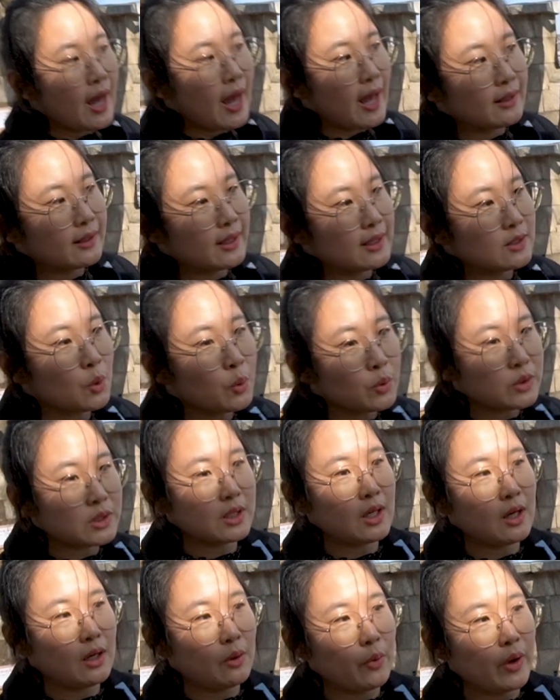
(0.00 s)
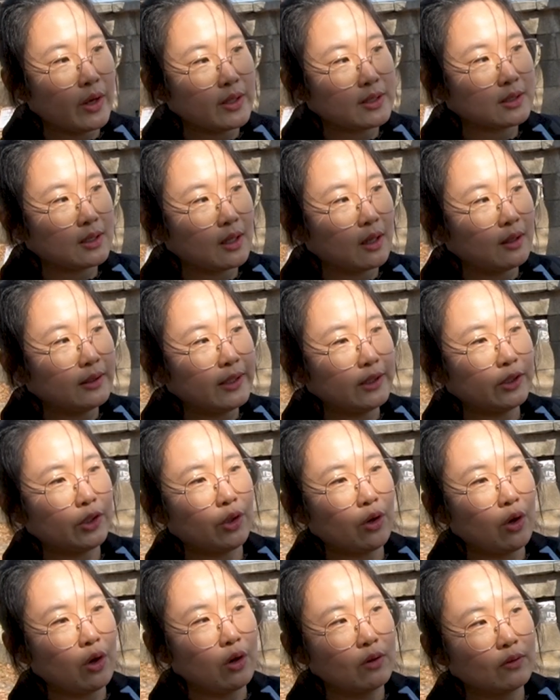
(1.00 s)
And then Songsye was the
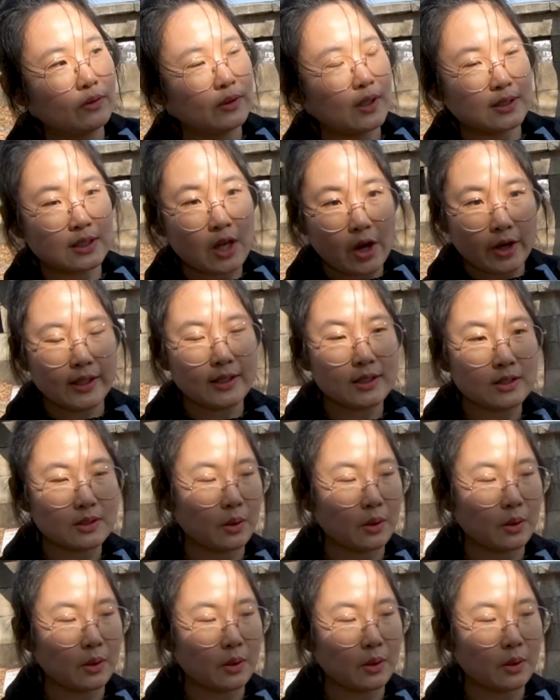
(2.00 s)
leader of the Soin,